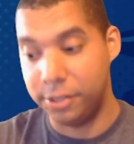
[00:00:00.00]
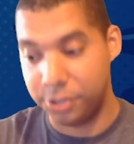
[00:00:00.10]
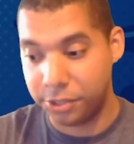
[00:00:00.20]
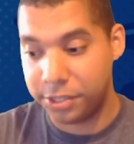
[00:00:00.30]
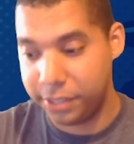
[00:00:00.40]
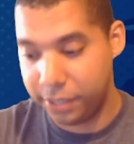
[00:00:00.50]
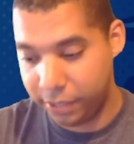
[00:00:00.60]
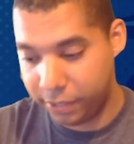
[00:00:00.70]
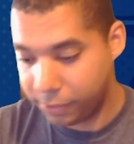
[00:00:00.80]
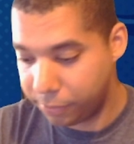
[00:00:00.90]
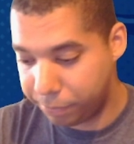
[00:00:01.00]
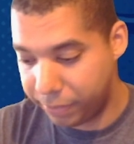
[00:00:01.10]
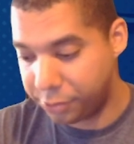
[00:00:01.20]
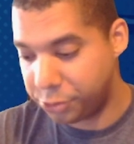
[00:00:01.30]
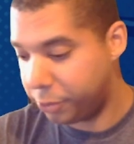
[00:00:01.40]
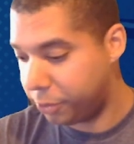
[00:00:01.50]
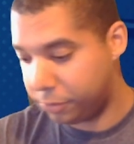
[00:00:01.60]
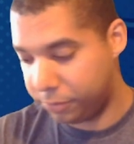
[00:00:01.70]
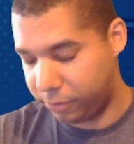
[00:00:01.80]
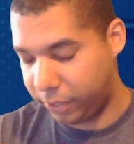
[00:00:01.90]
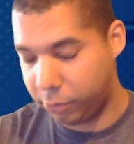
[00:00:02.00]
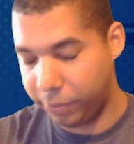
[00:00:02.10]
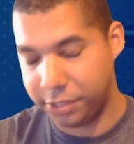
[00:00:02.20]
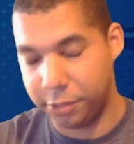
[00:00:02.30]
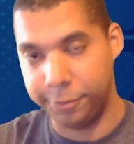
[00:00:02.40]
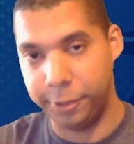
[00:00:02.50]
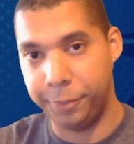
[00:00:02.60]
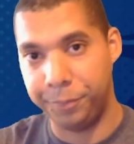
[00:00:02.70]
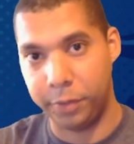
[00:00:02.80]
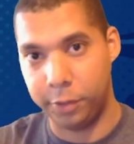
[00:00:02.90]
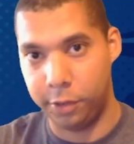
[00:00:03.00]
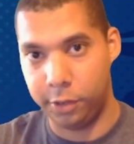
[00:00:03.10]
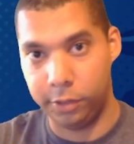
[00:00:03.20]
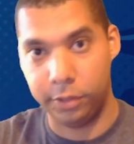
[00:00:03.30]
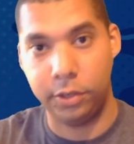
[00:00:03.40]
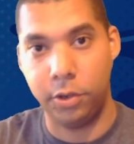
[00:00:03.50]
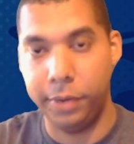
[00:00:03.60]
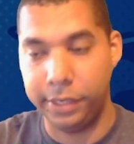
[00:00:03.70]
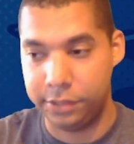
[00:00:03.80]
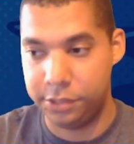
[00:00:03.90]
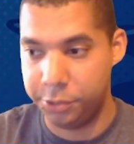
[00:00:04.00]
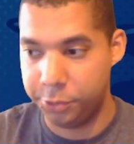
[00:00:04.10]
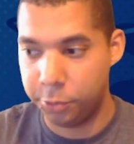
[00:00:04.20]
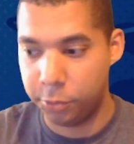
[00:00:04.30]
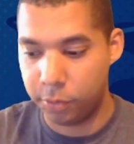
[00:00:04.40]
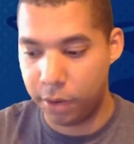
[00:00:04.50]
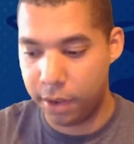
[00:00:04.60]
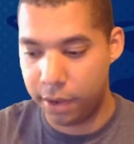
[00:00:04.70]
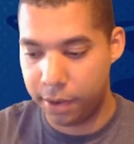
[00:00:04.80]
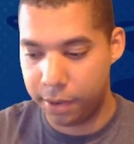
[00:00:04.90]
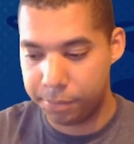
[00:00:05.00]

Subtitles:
Darcy and Pietro, right, Quicksilver, are going to a